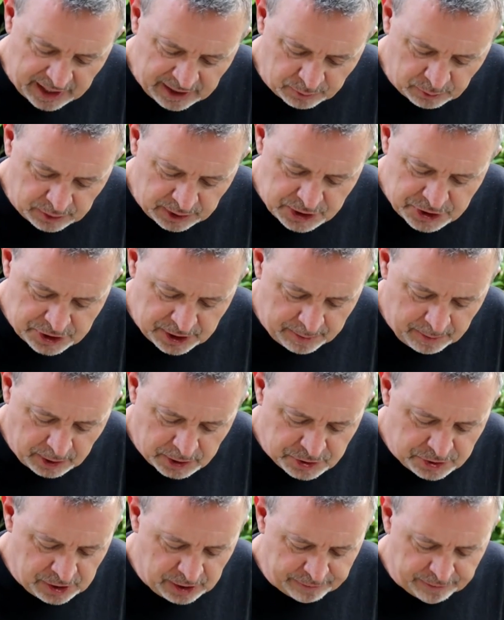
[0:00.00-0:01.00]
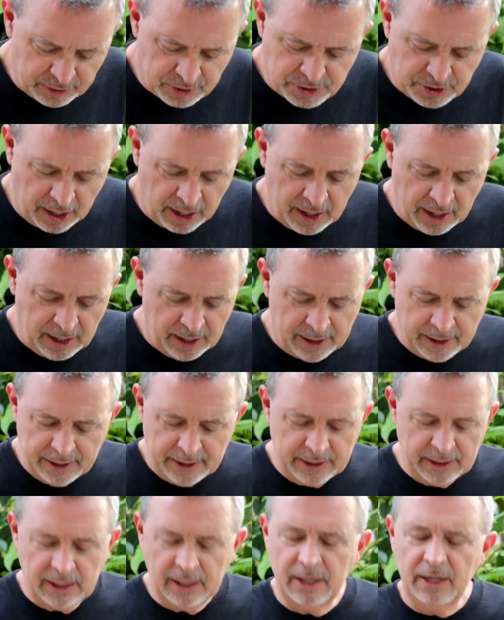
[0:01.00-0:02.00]
I didn't really see much difference.
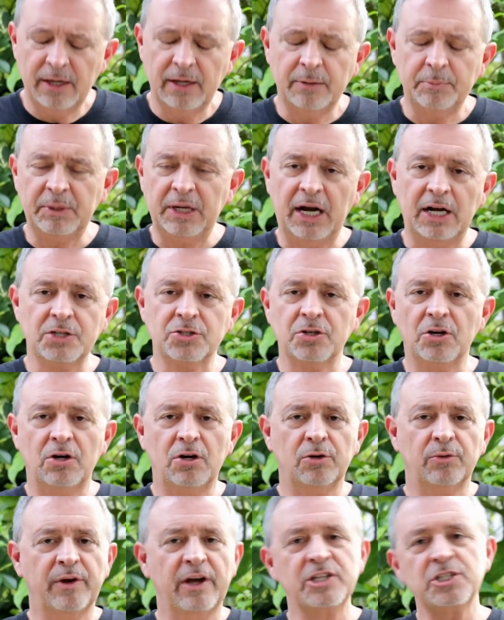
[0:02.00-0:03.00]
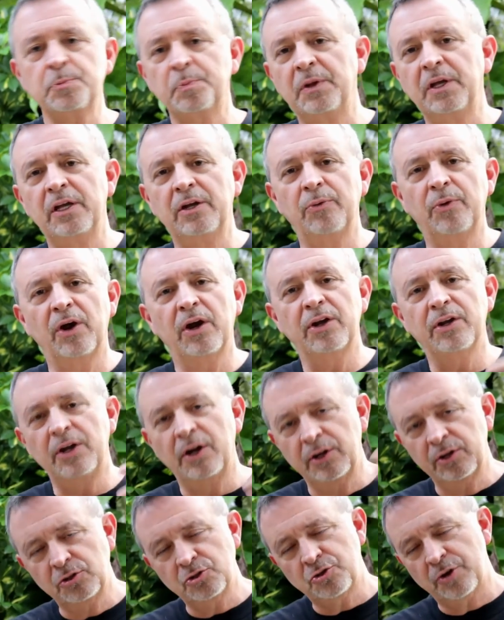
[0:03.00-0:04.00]
I I, uh, I mean, I saw a recipe where
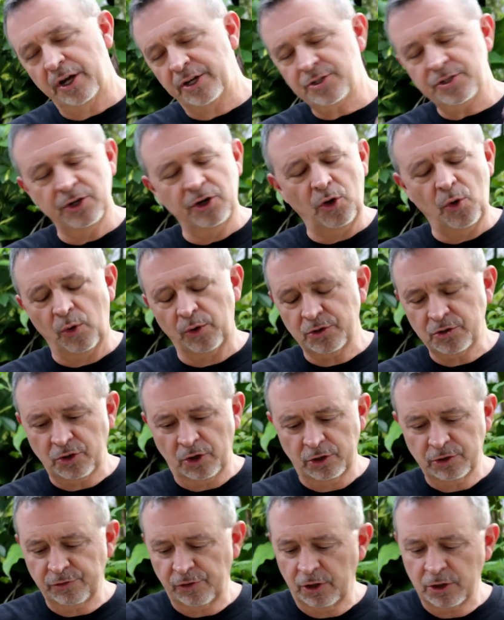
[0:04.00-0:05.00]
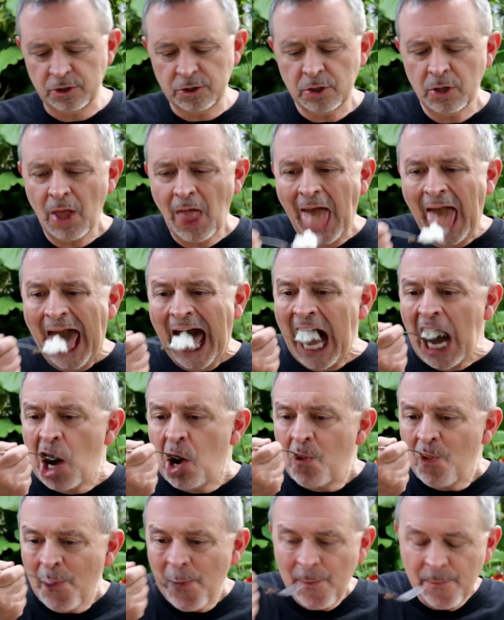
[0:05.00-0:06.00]
you know you dredge it in cornstarch first.
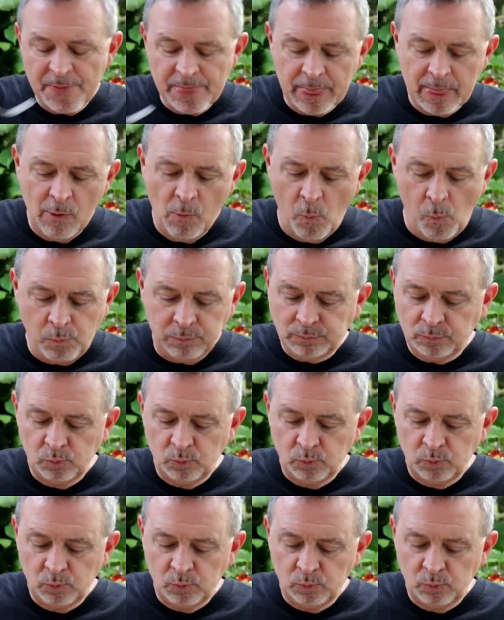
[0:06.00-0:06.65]
Hmm.